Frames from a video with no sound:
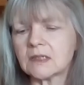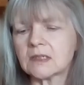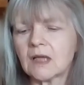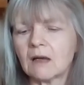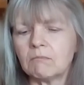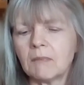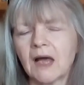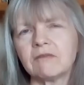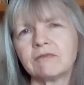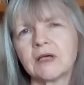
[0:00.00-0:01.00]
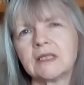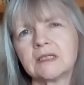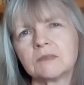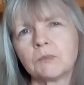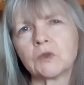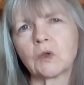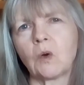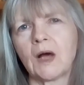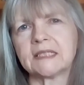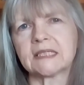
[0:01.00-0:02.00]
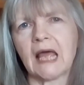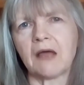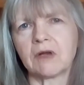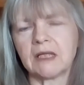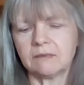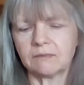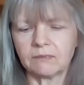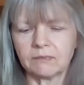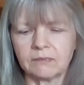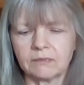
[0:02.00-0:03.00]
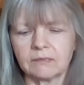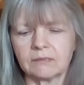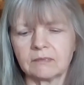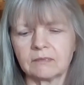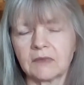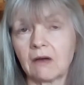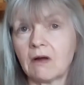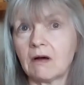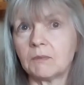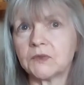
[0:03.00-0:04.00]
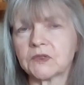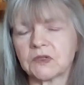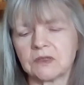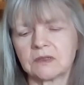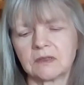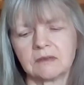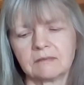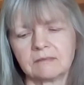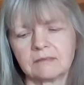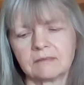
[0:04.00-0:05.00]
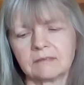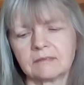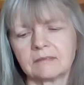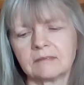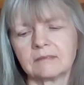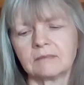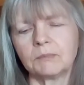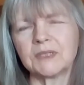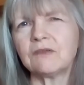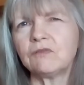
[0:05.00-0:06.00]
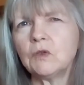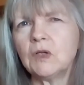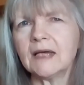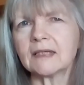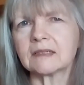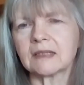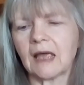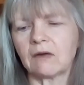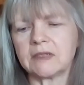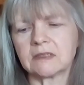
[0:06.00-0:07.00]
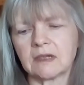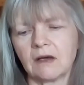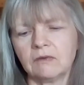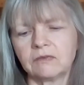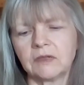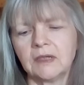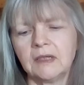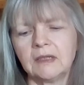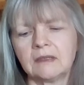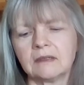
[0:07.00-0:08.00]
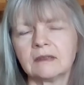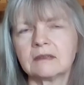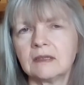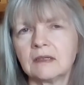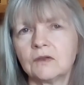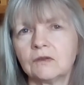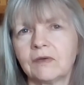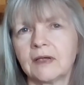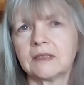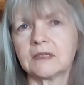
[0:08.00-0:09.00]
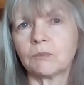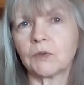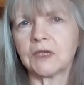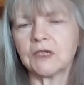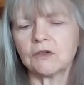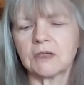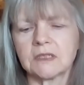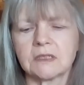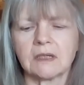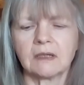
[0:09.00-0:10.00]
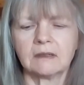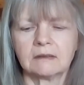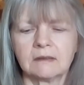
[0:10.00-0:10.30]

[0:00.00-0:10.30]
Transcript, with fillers: Some might find this book quite scary. There are monsters. But if you like scary stuff, I think you'll find this book interesting.